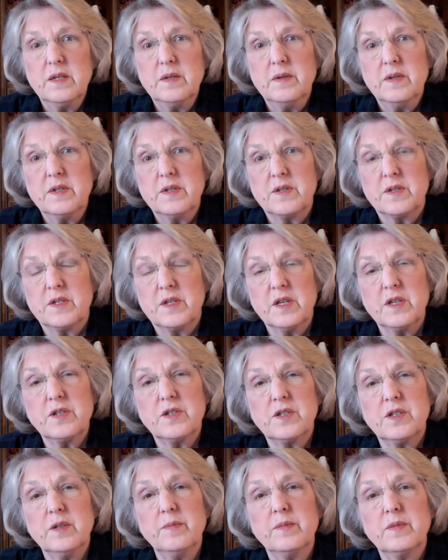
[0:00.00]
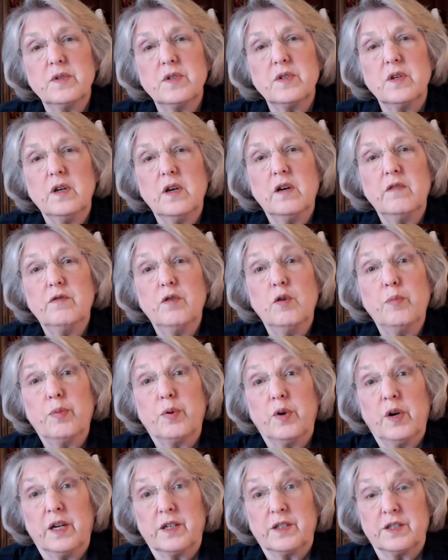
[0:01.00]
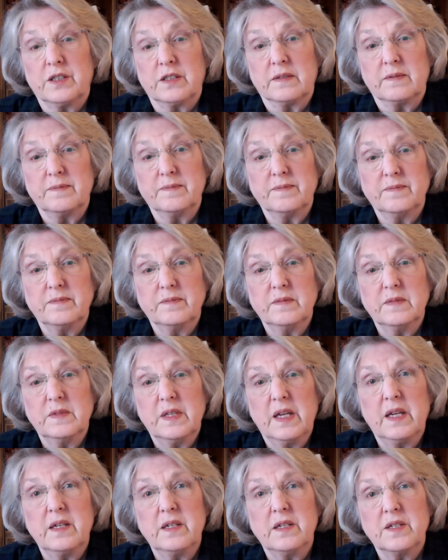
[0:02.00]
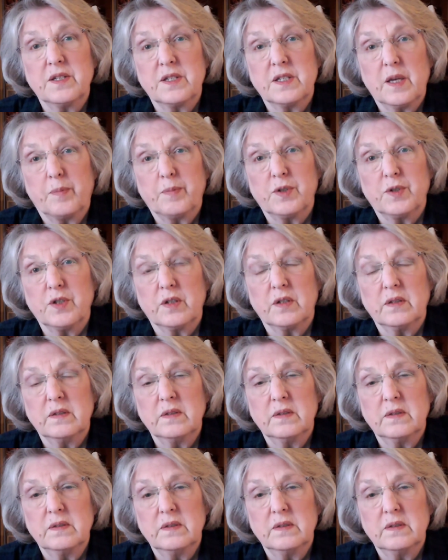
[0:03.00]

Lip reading: Systems of oppression and deception